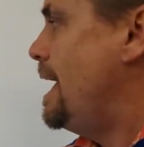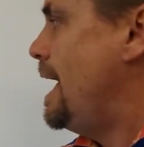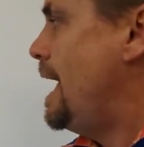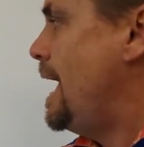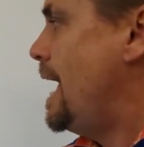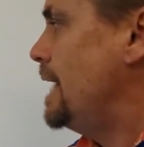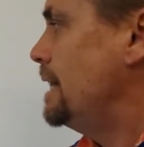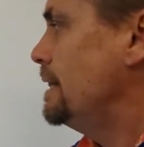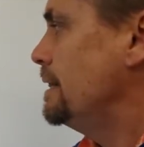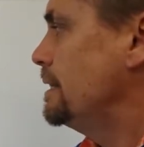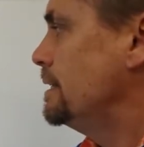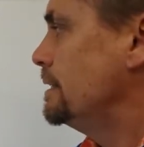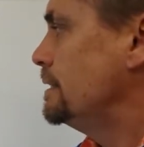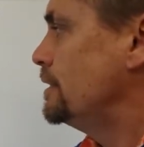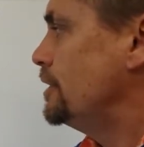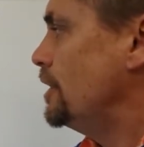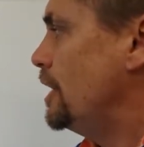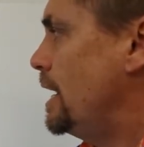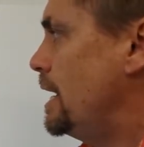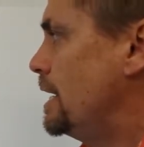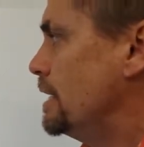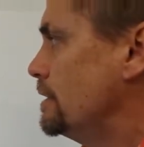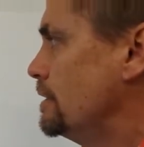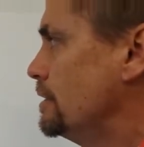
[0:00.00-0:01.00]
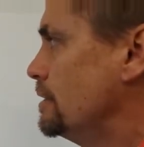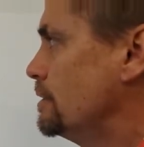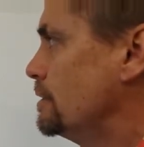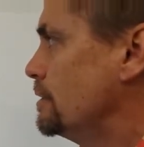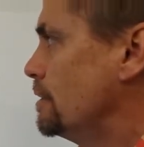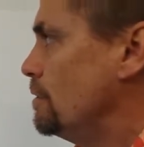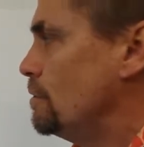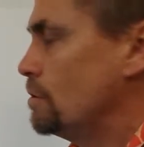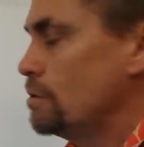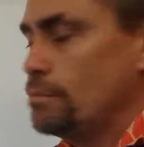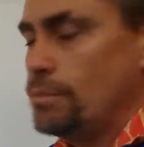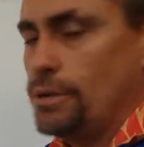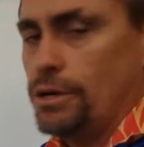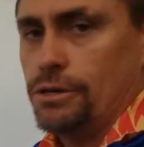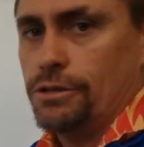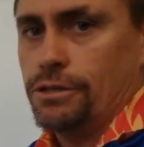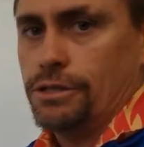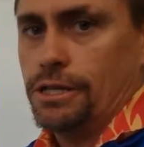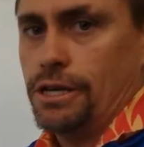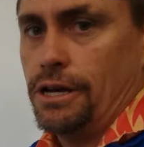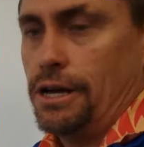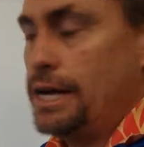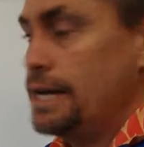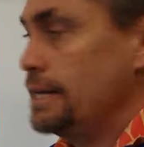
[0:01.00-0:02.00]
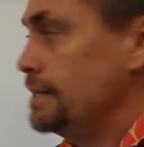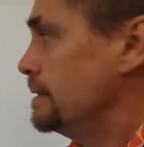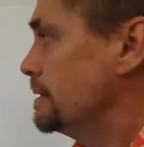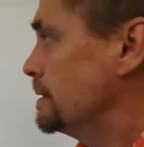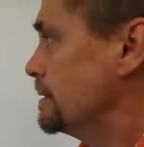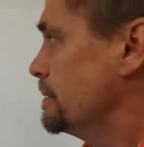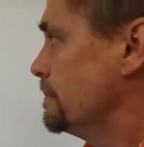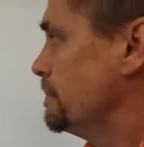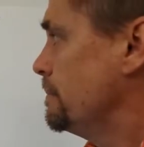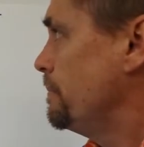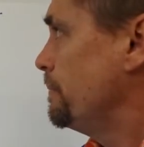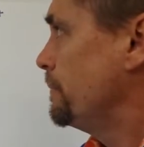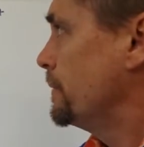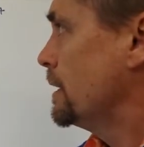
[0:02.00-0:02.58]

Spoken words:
and the charges on both sides.